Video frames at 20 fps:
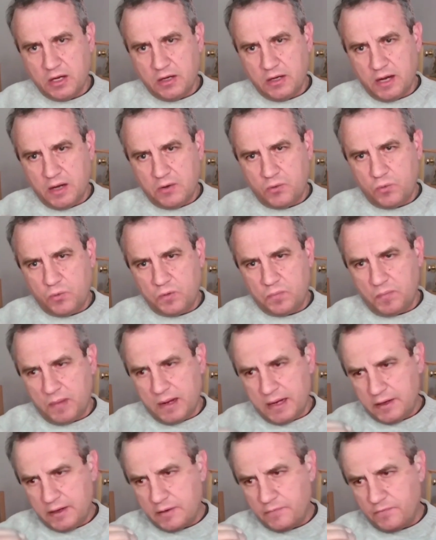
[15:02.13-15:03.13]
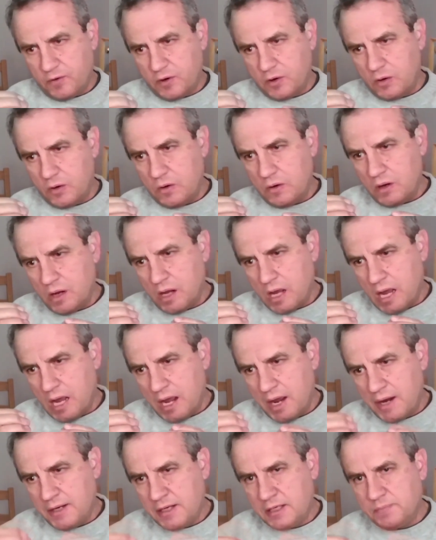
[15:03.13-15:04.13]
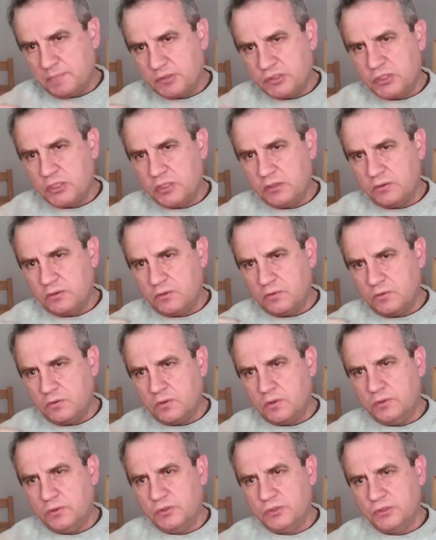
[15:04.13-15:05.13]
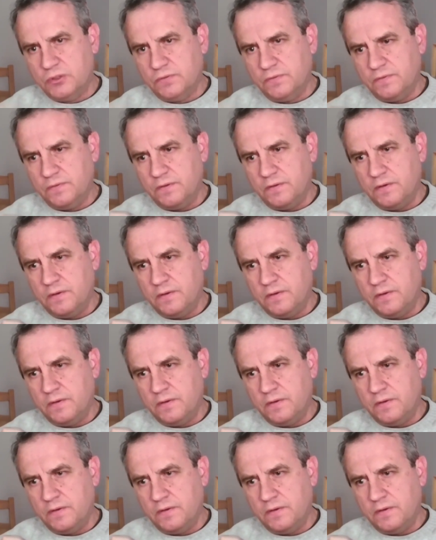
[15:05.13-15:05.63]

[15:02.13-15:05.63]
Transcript: that would make for 100% conclusive